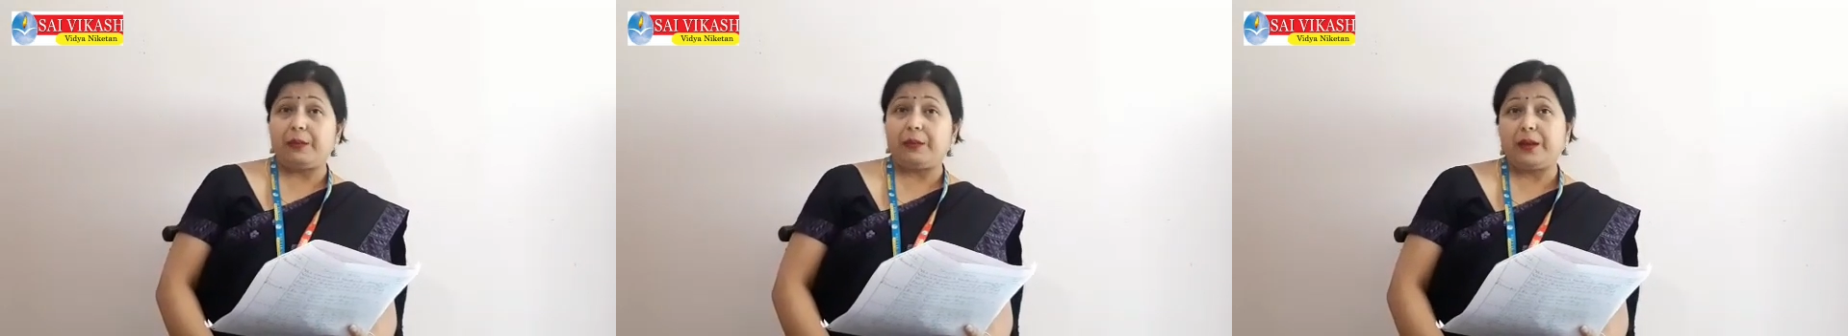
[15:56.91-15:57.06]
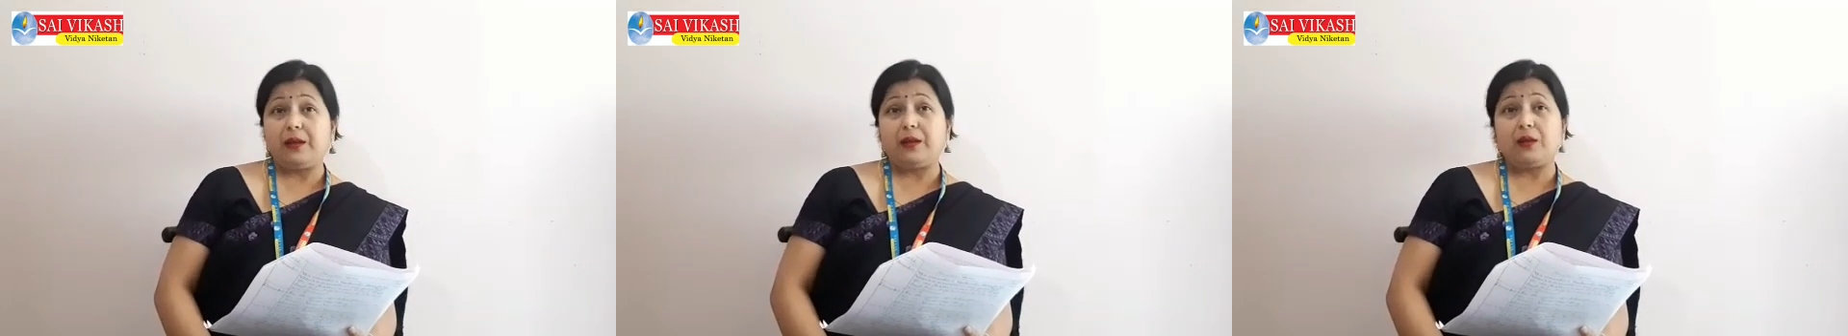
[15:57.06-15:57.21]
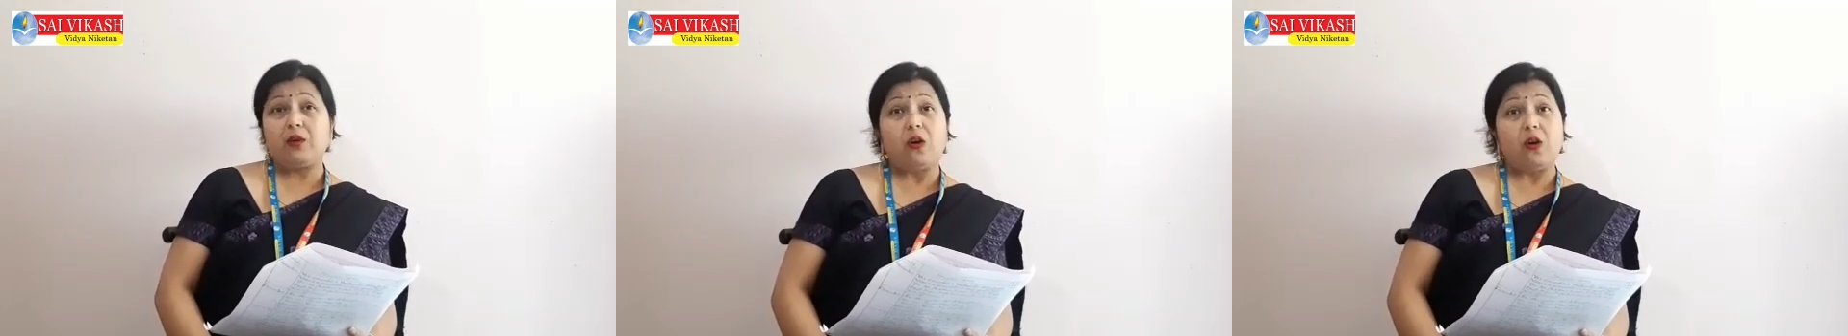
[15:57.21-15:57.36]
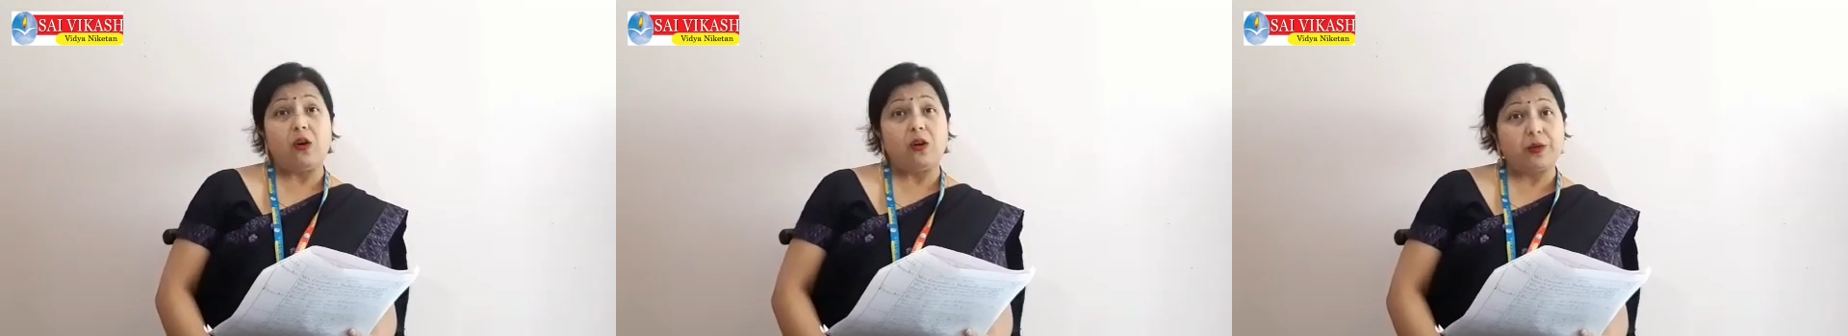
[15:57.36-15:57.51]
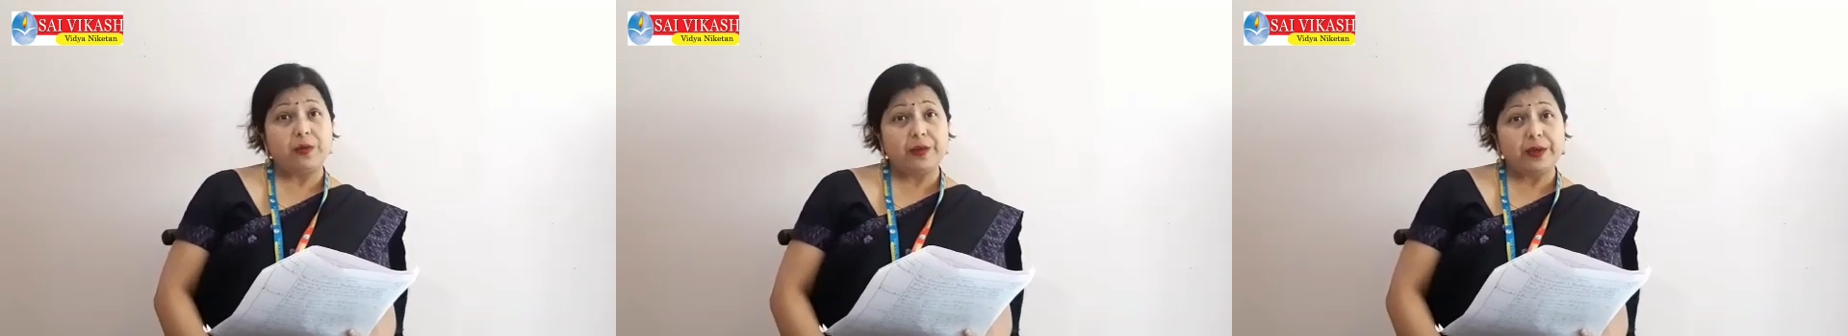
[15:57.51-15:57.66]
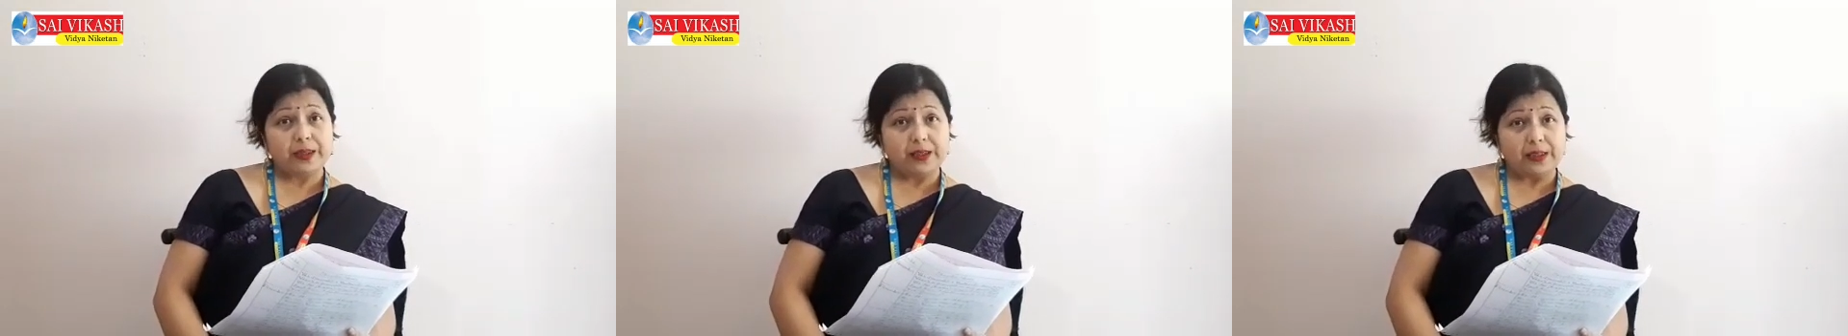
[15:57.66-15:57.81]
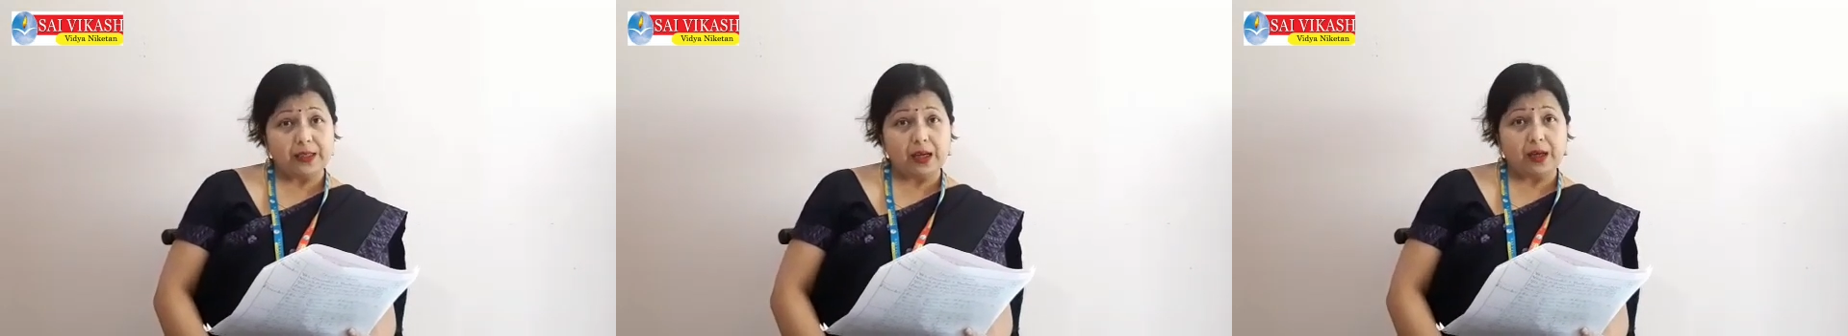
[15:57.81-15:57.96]
be a
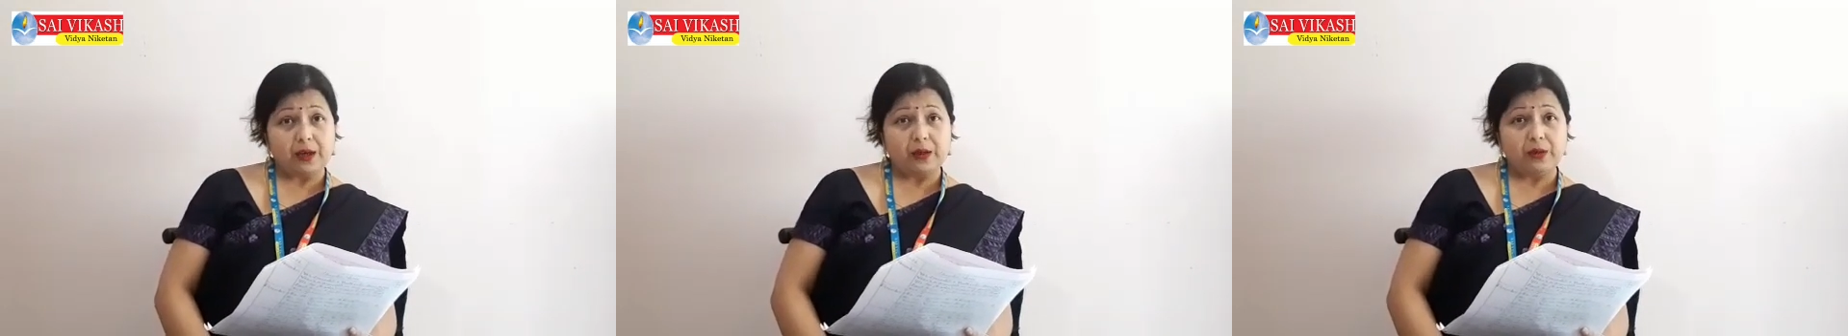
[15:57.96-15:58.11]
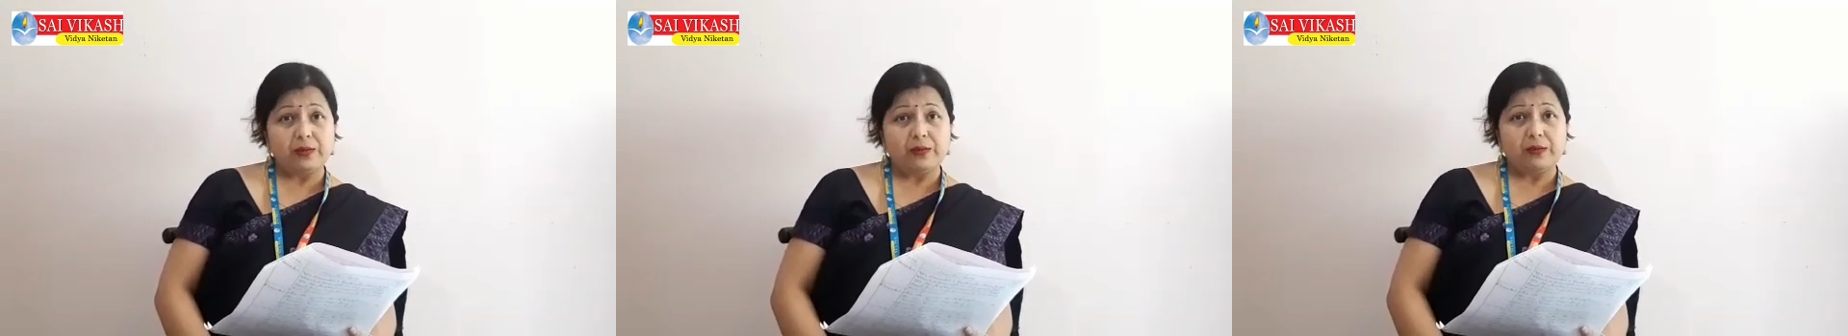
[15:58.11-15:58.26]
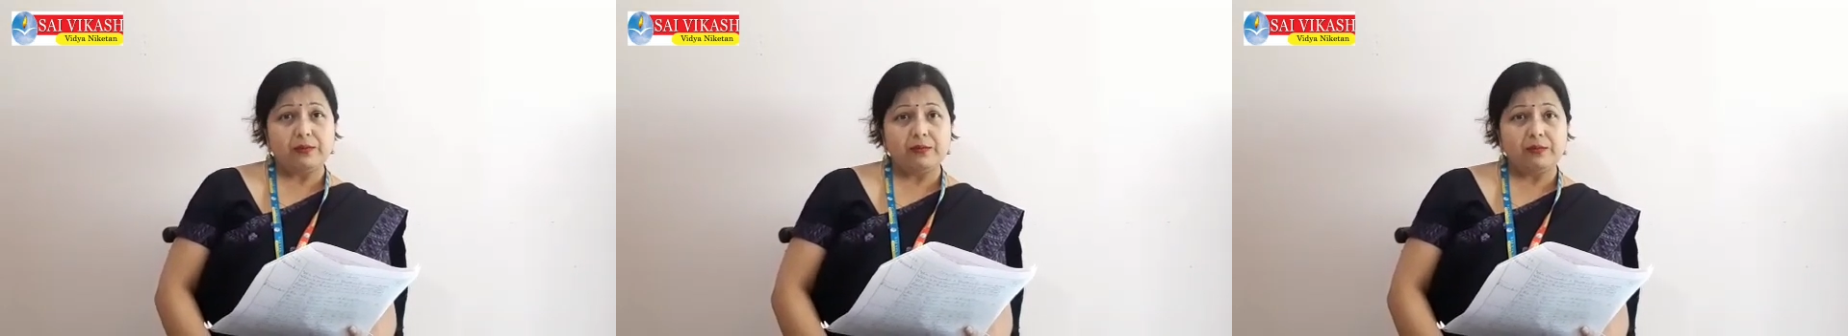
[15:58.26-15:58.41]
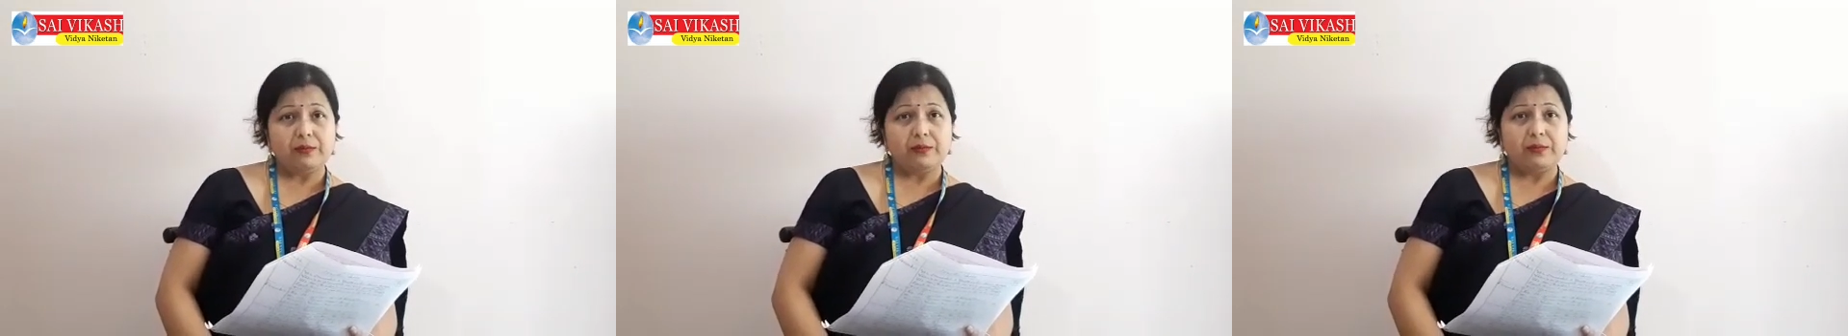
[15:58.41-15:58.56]
concrete noun.